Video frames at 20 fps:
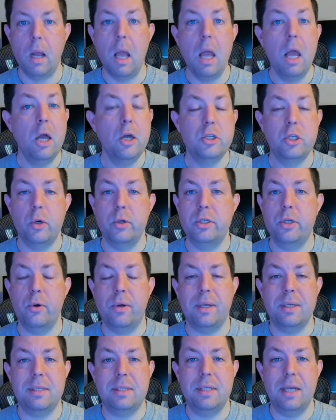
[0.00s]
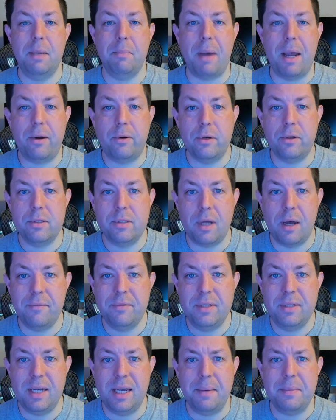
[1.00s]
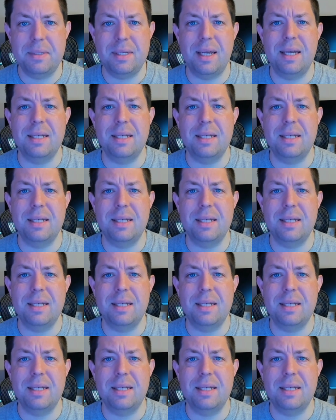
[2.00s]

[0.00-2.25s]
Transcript: So as you can see, Microsoft Teams